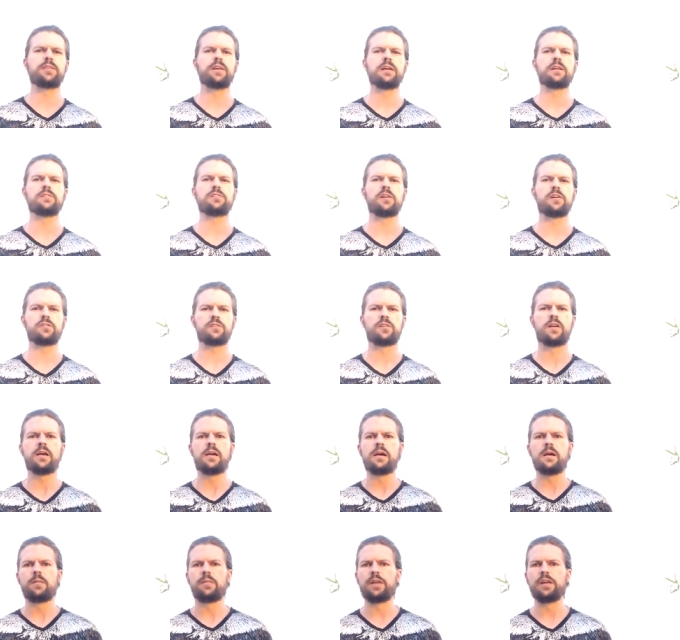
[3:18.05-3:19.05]
They just
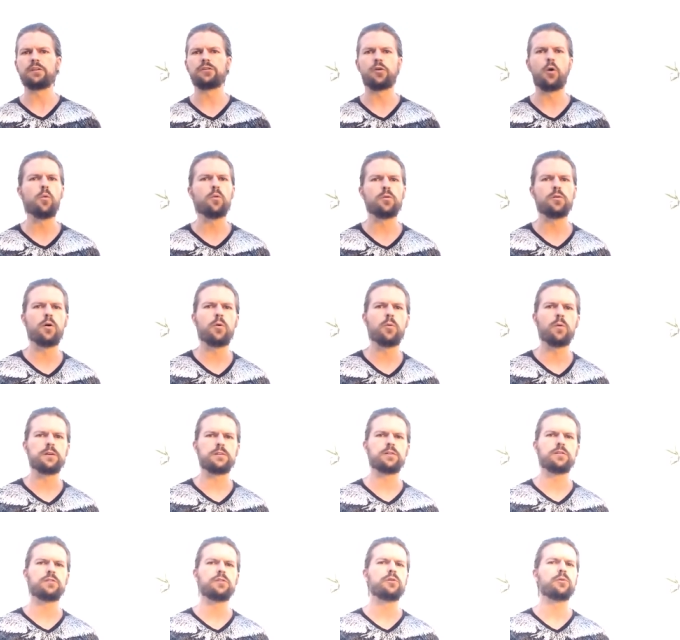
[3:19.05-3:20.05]
they don't know what
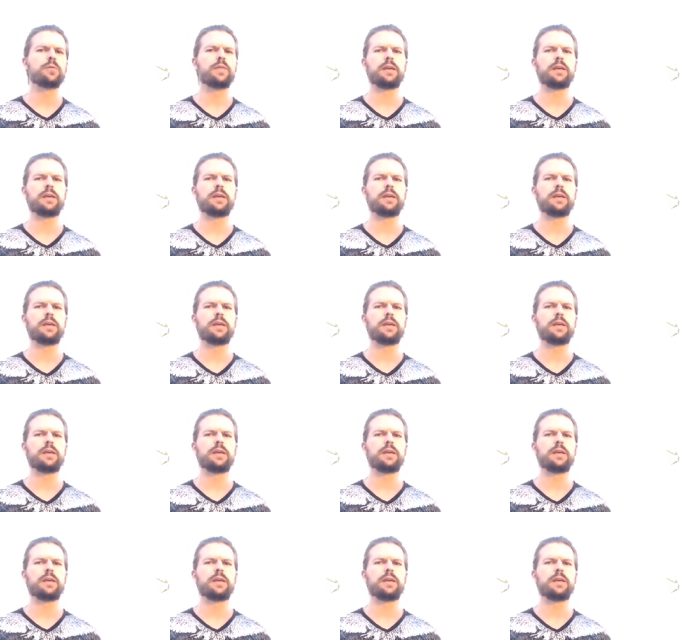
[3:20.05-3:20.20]
to do.